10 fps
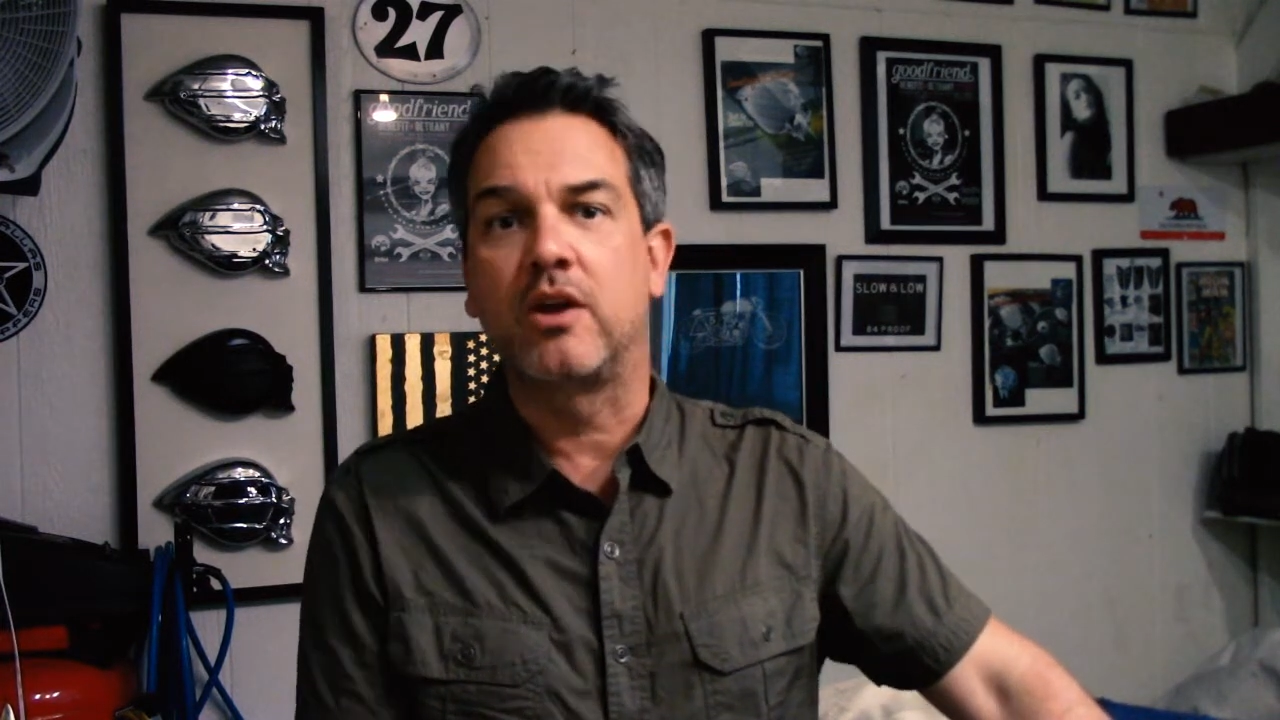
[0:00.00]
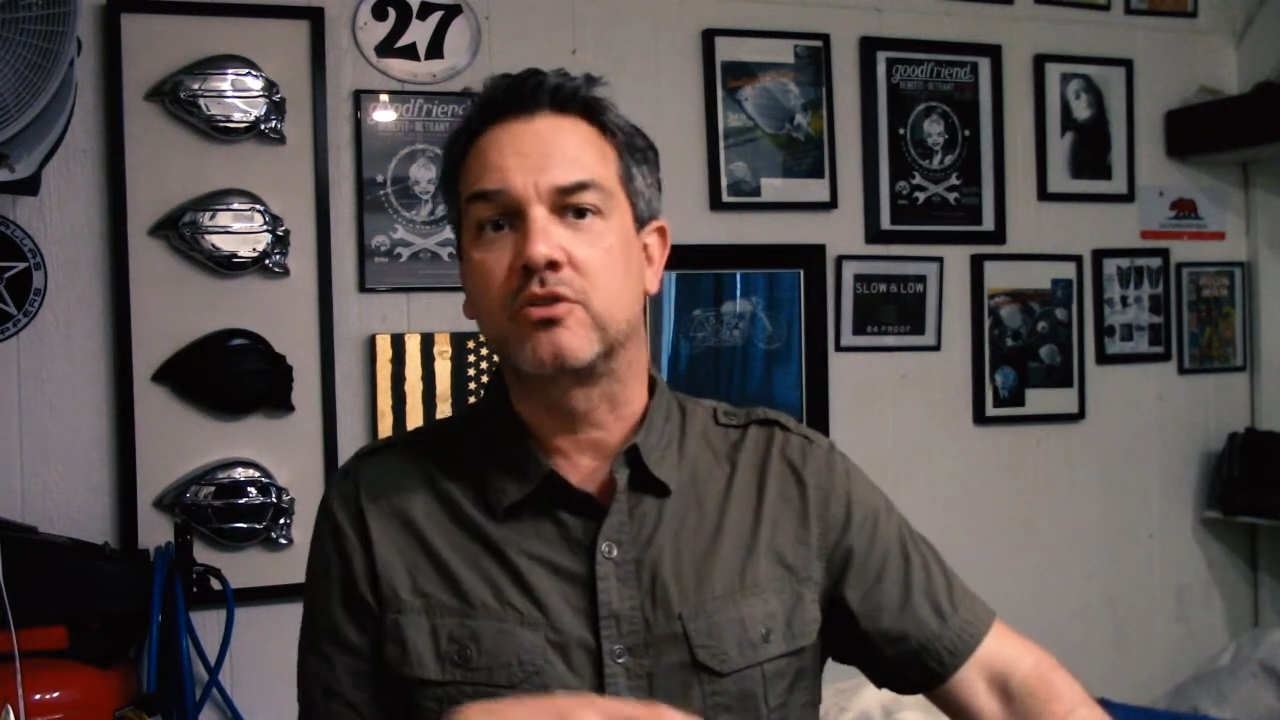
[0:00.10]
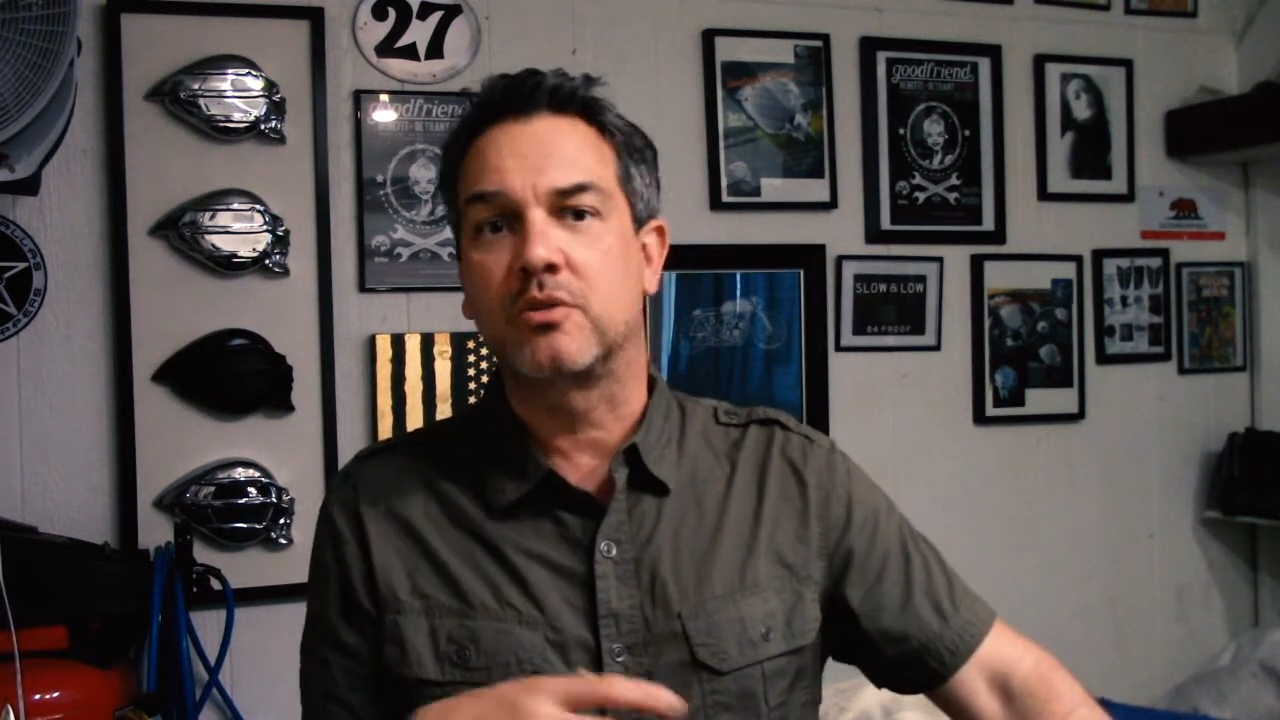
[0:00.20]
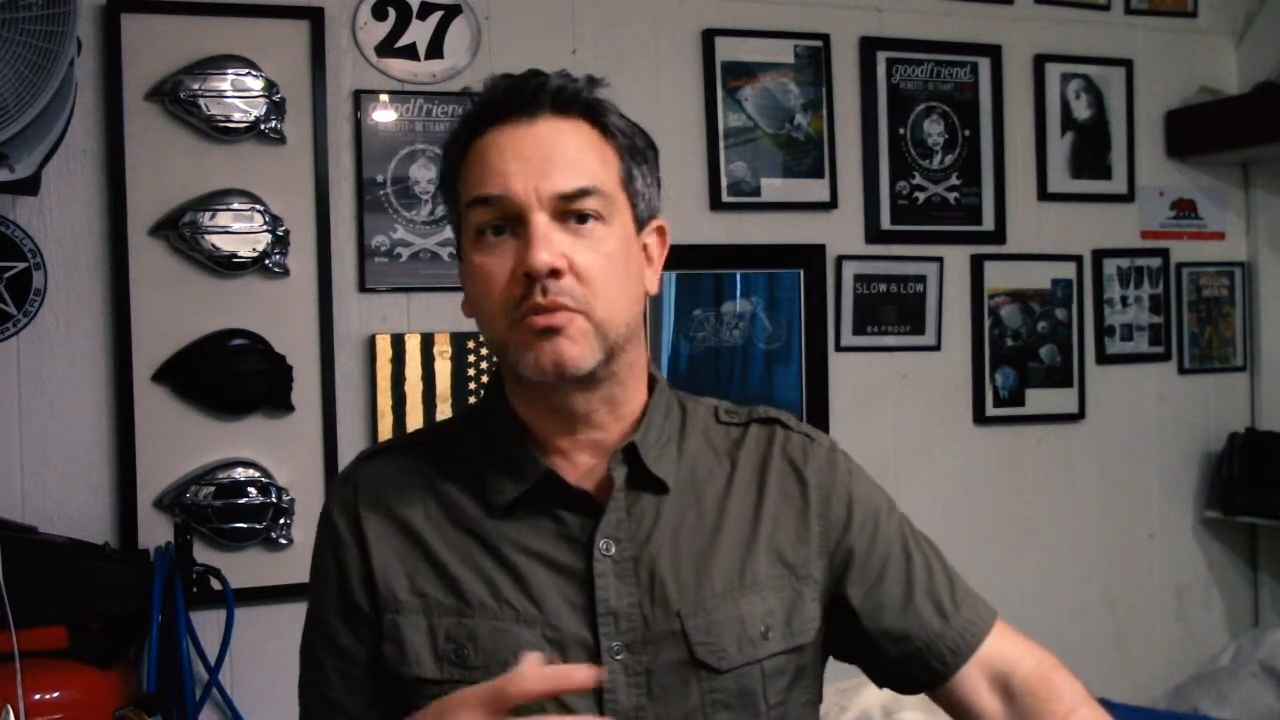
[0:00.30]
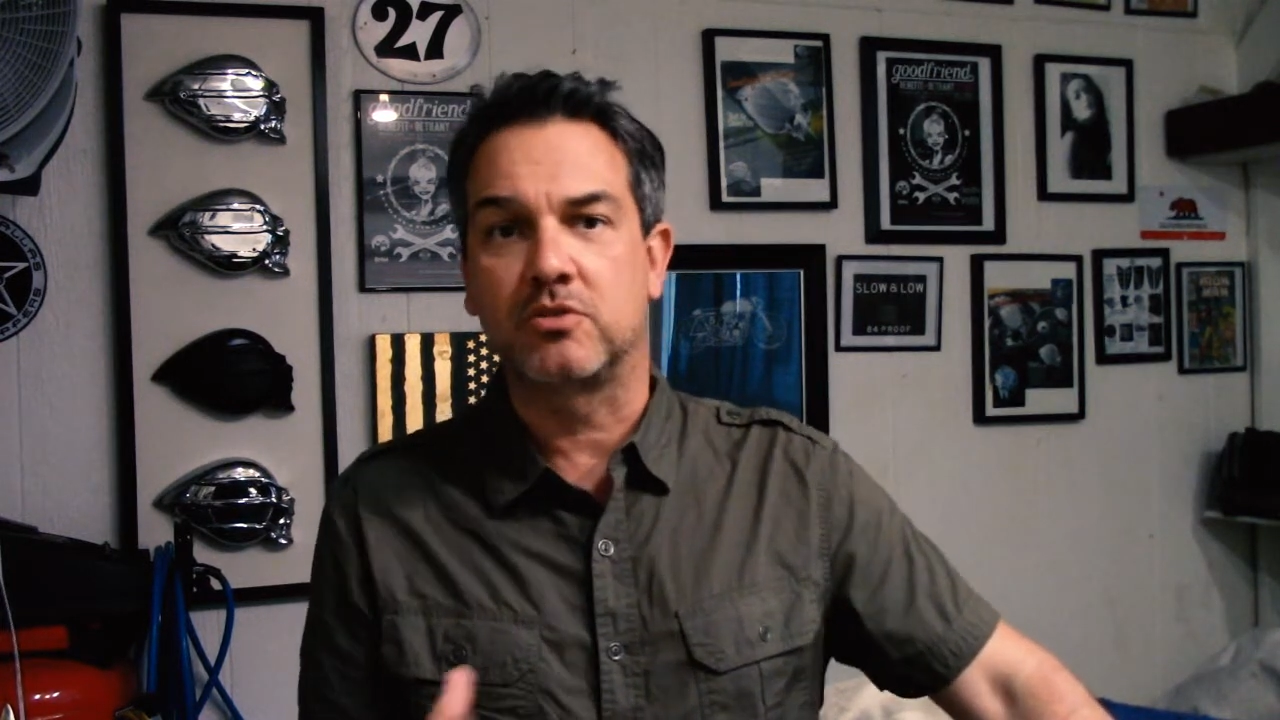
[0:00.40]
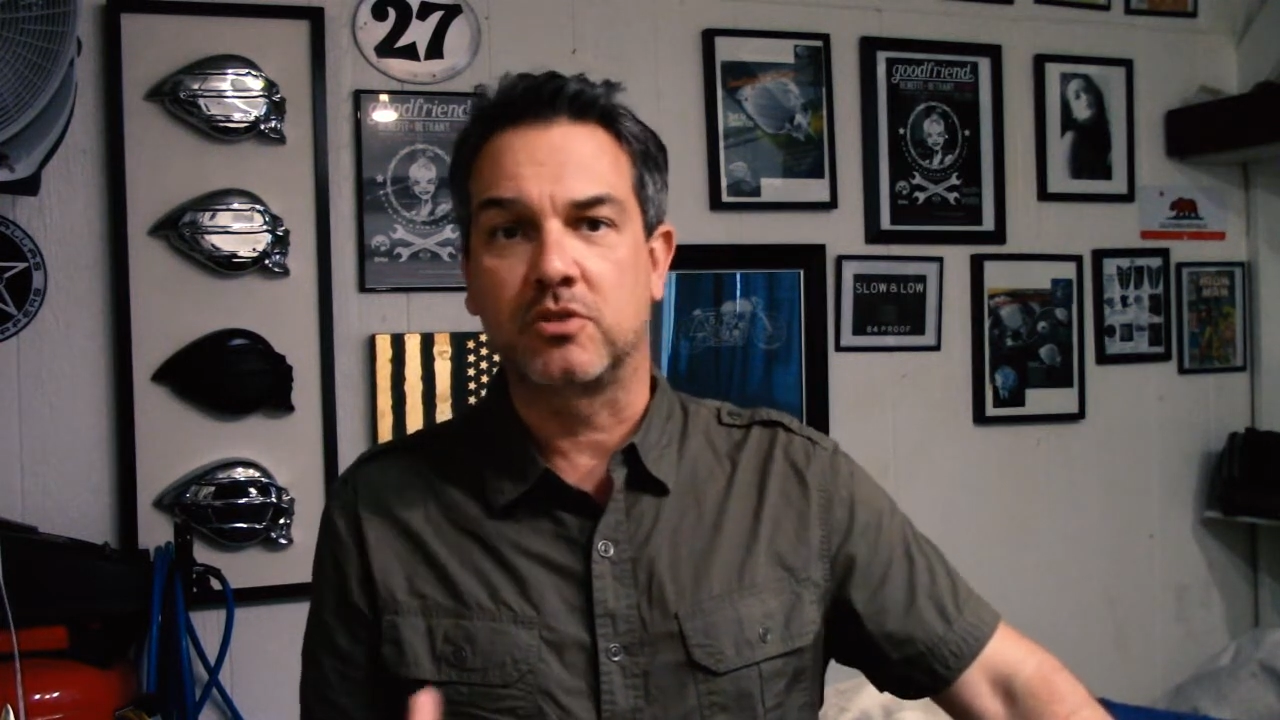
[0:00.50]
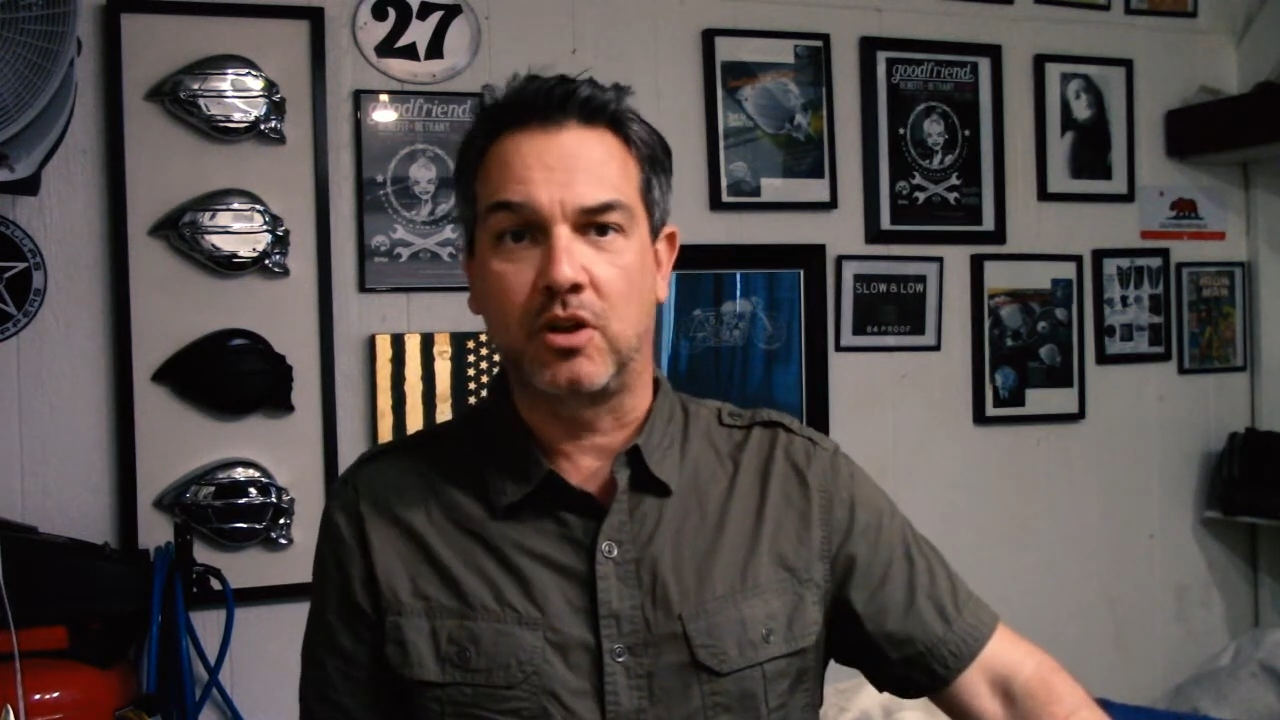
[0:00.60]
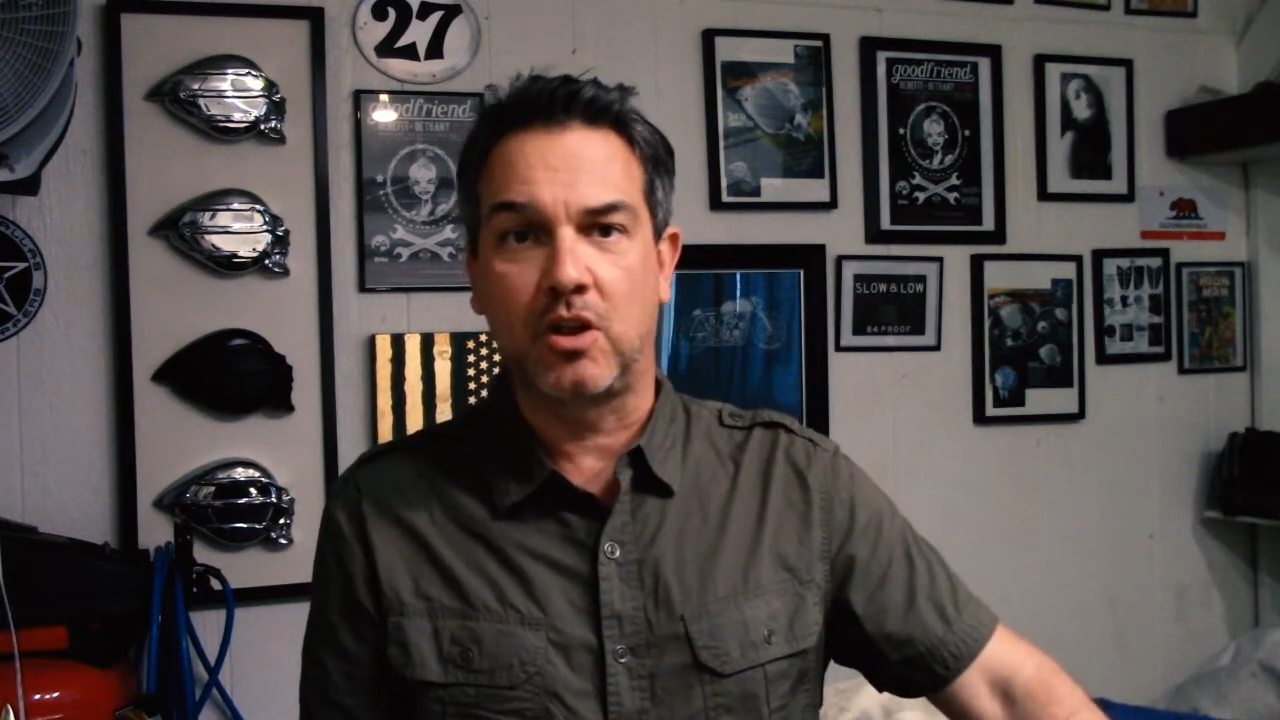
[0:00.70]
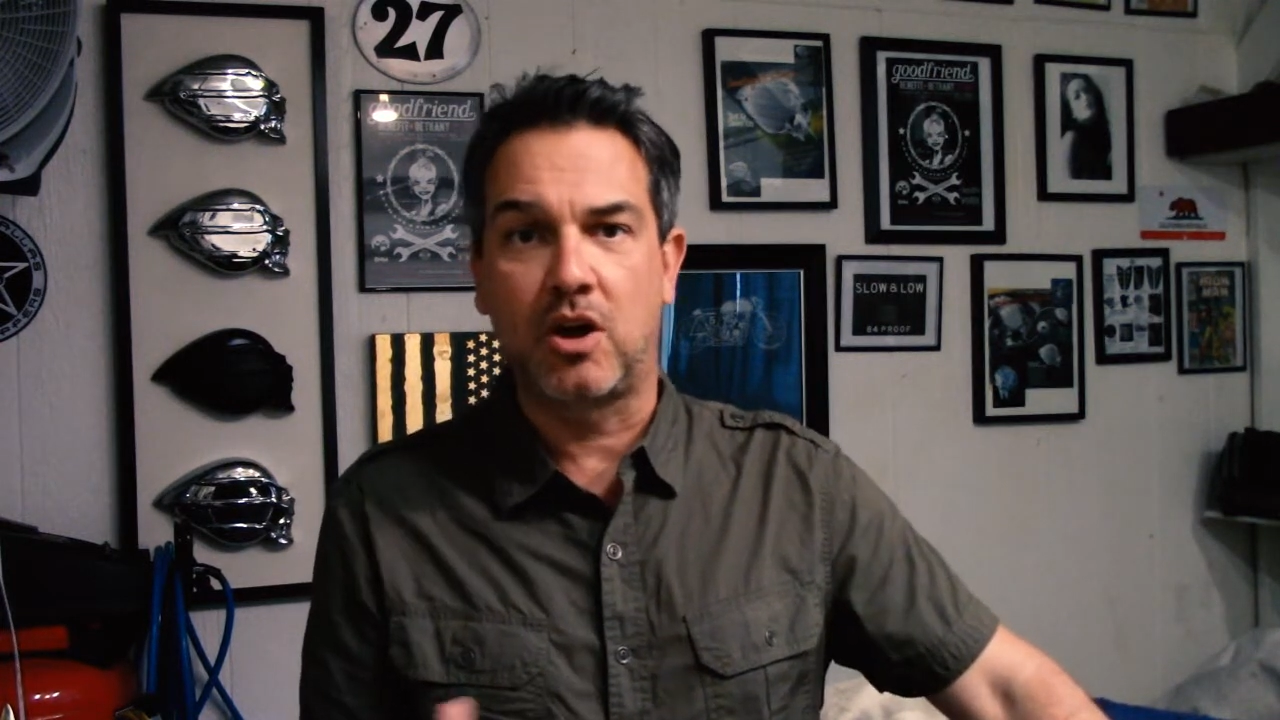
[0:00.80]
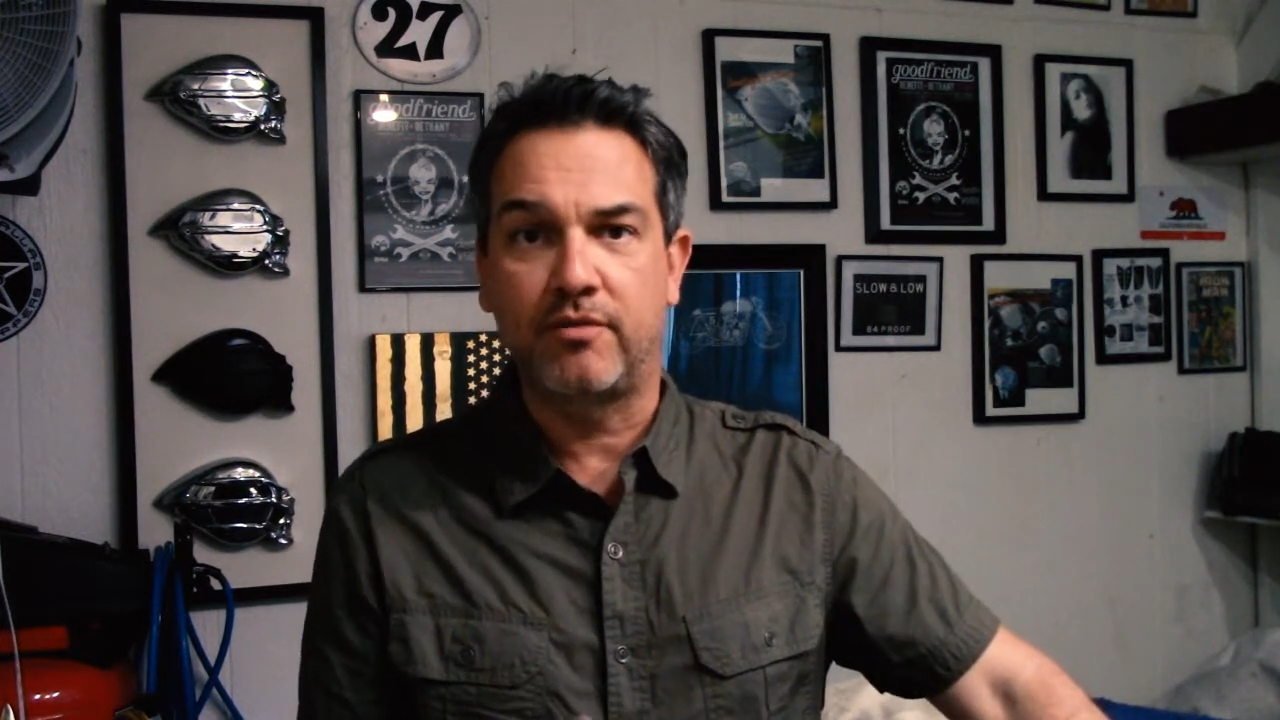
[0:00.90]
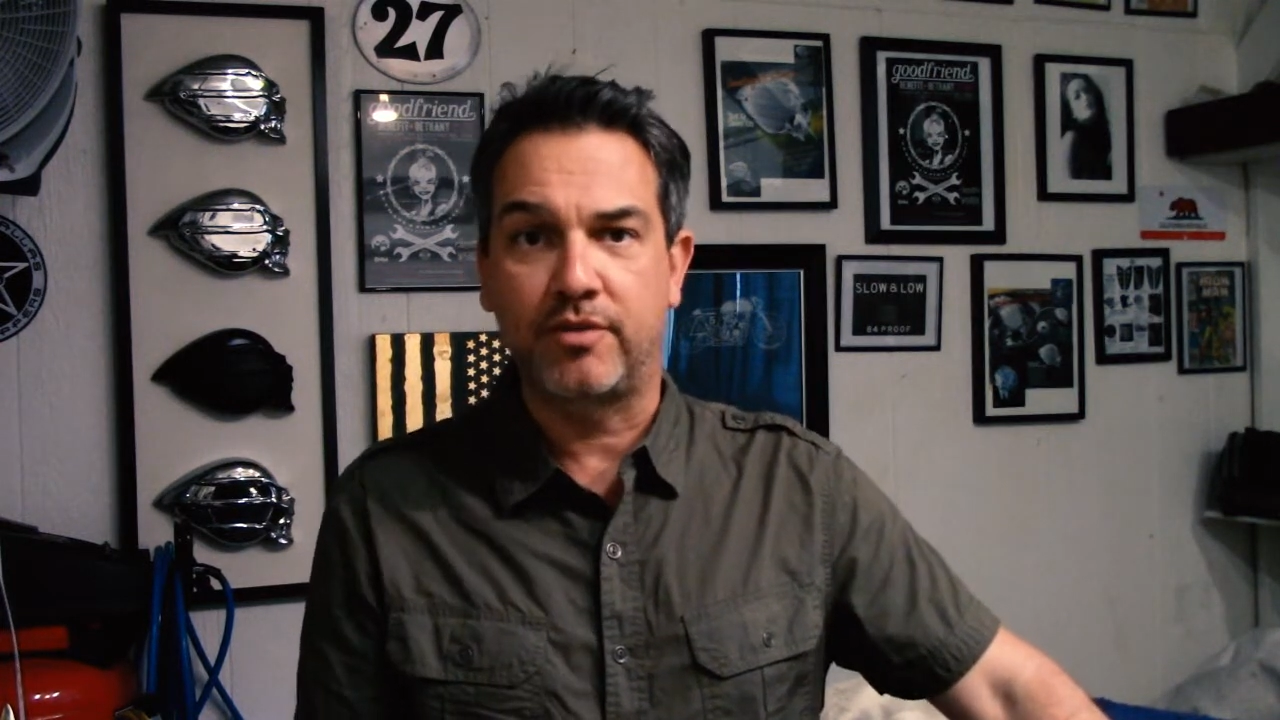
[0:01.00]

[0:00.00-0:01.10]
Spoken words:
or something's a little off,